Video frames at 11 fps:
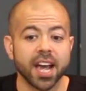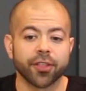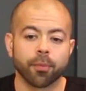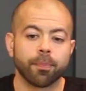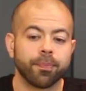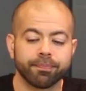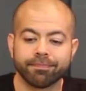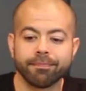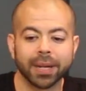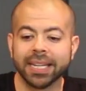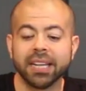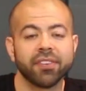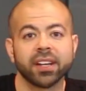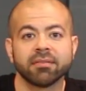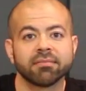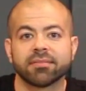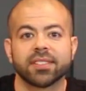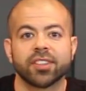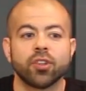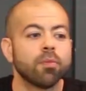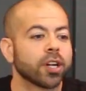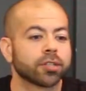They're believing
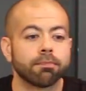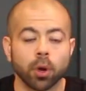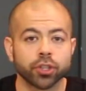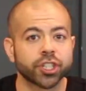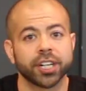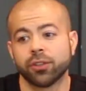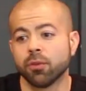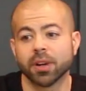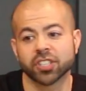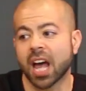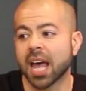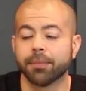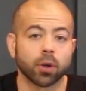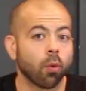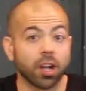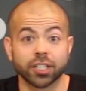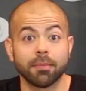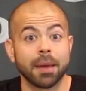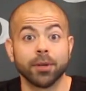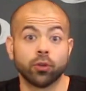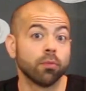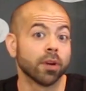too much bullshit, too much hype. They're watching
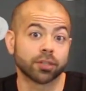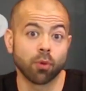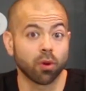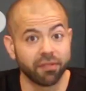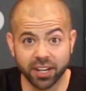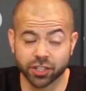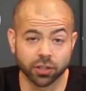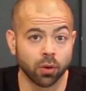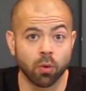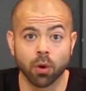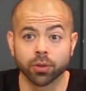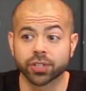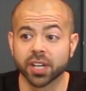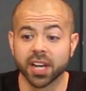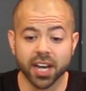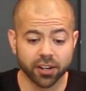maybe too much motivational quotes.